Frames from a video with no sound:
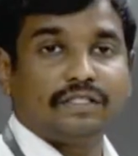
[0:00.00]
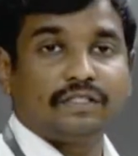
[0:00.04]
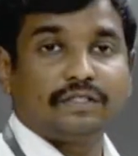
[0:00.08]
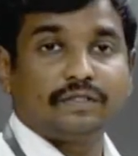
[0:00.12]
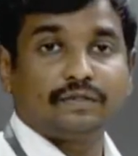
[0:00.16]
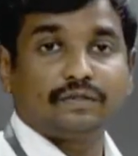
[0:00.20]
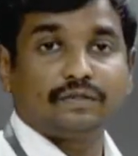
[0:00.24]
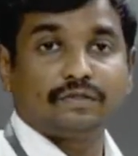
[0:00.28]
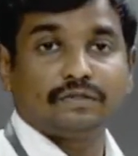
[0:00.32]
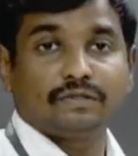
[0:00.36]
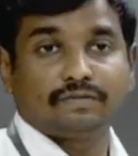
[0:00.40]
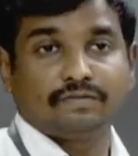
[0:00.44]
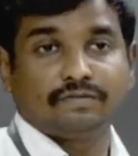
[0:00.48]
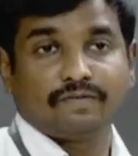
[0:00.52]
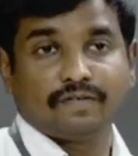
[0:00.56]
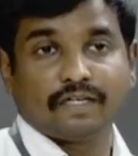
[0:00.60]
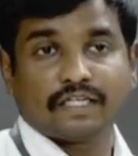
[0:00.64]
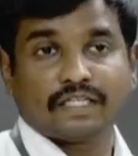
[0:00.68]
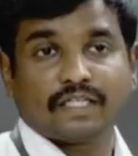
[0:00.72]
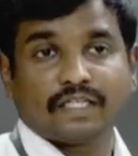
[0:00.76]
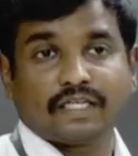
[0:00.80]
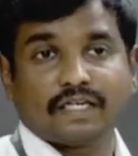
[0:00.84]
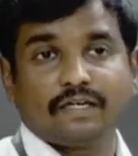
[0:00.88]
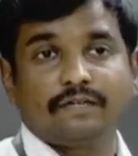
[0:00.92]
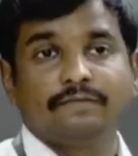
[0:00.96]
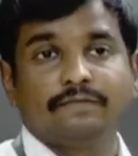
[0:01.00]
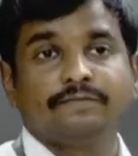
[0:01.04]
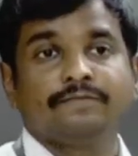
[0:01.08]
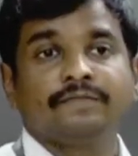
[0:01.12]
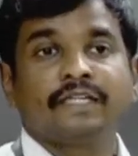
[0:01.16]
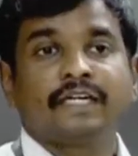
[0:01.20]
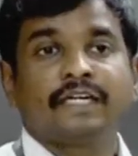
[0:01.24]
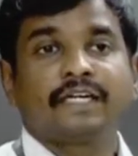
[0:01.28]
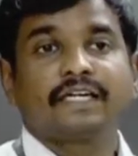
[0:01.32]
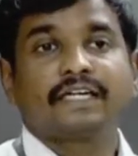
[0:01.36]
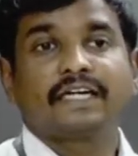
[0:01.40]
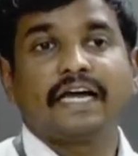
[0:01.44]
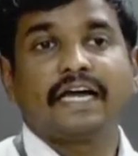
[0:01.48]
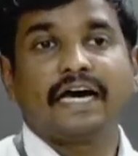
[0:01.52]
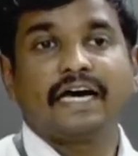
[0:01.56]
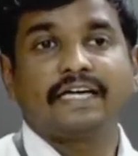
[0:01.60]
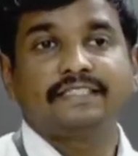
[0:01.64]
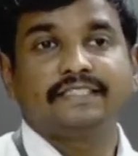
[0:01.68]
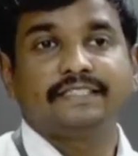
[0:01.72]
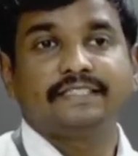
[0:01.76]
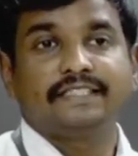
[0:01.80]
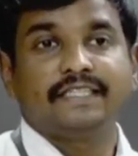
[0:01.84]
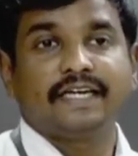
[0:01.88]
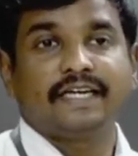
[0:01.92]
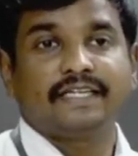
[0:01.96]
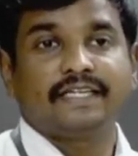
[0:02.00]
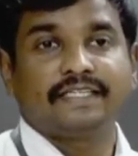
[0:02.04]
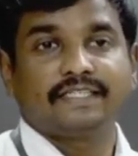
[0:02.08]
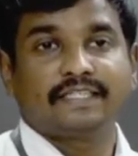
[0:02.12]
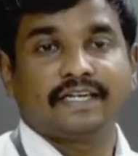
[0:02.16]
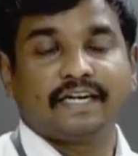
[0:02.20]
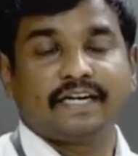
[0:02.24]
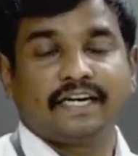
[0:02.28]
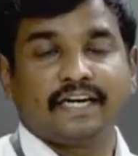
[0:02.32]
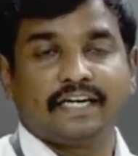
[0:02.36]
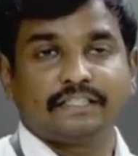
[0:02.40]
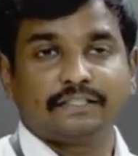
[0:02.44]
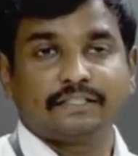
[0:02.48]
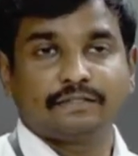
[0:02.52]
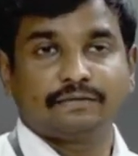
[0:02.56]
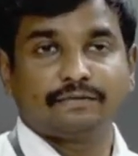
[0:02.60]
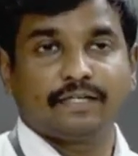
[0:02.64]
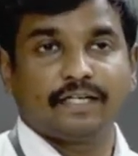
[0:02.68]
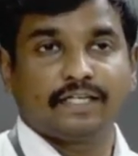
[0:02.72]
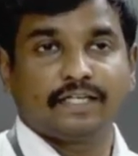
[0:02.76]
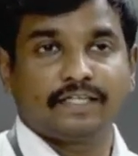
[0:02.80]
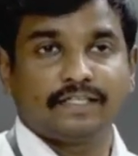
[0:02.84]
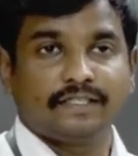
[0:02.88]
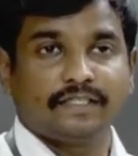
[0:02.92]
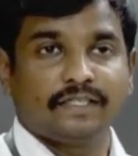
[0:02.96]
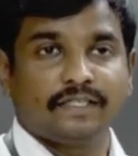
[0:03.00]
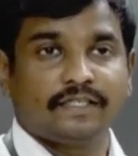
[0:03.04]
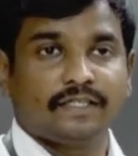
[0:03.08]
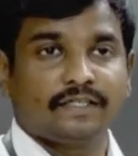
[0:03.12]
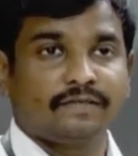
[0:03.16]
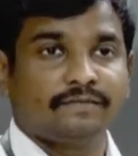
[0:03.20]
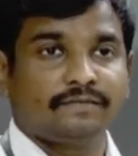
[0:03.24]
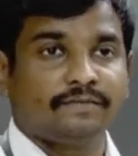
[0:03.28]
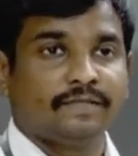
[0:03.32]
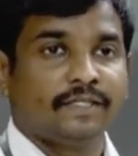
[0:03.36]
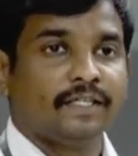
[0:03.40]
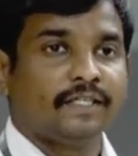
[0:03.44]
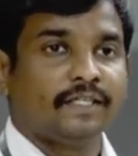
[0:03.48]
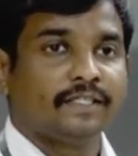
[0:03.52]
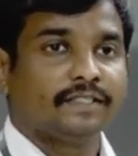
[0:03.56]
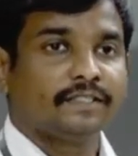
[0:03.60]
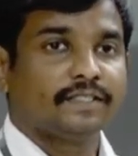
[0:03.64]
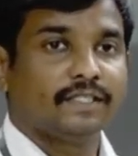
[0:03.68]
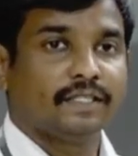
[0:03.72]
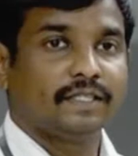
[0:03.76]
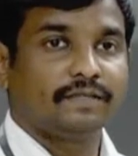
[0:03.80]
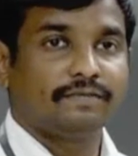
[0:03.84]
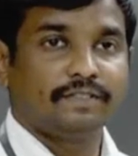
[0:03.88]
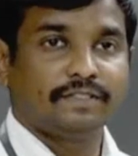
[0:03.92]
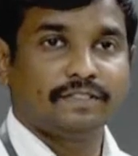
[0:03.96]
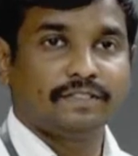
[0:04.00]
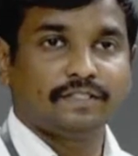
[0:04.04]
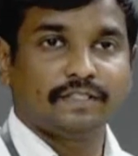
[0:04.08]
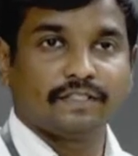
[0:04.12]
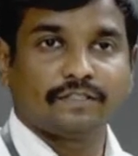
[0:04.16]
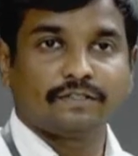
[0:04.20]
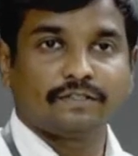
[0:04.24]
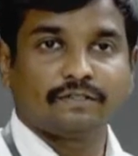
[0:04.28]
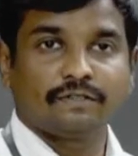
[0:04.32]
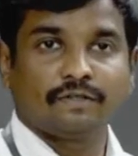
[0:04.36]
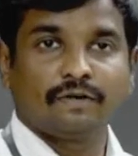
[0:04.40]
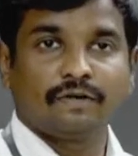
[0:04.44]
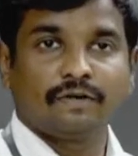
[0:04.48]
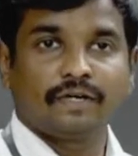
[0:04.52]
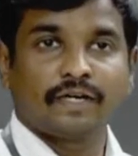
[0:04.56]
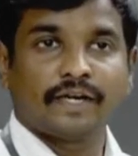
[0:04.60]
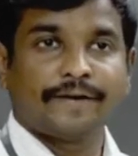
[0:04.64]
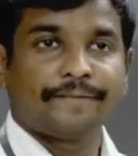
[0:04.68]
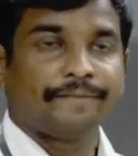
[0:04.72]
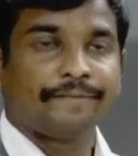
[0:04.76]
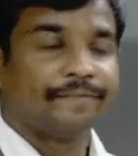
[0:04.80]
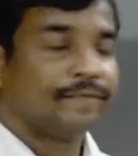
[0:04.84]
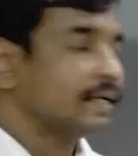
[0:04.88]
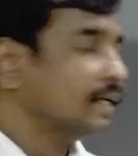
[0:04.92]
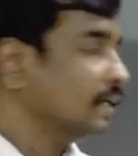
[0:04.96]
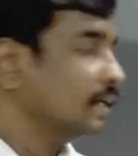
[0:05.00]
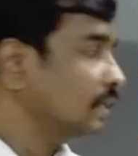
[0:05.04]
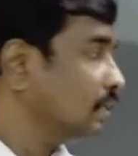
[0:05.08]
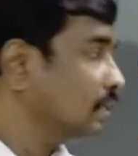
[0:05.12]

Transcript: is used for the class A and class 1 services. Okay,